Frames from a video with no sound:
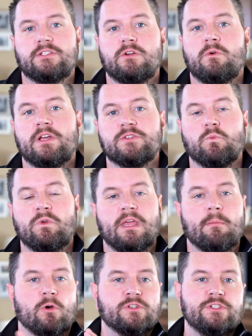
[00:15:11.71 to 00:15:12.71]
too is when
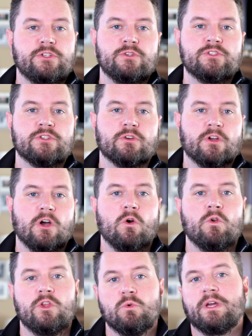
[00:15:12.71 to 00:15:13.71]
that person uses their
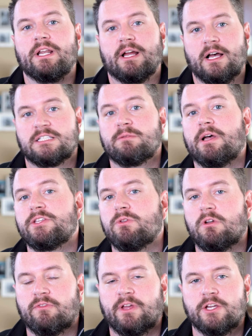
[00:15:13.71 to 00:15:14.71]
code, you'll get a customized
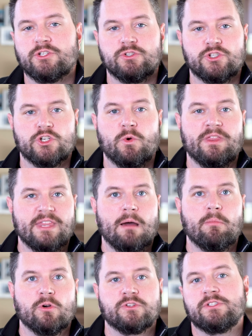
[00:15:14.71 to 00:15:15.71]
notification showing
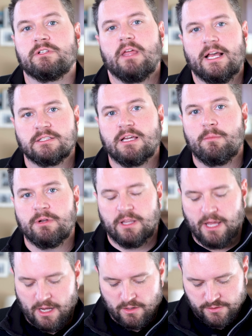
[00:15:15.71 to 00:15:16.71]
that person has come into
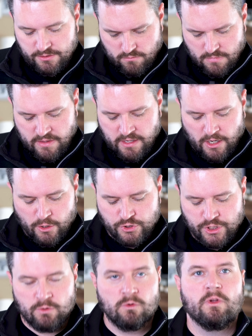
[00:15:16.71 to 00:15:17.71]
the house. And then under
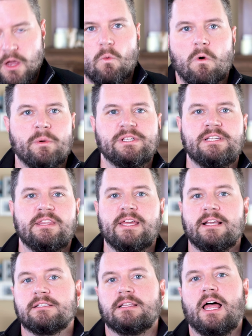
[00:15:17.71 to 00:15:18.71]
general, where we see
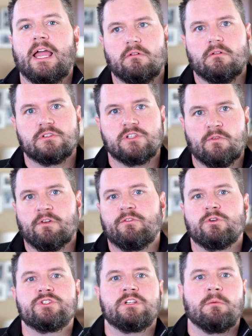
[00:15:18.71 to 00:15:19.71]
things like software
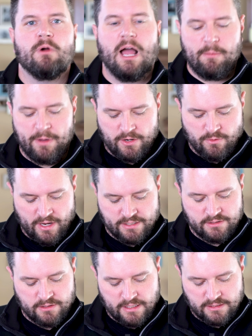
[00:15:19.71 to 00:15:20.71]
version number, IP
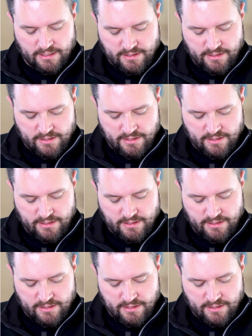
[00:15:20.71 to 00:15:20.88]
address, things like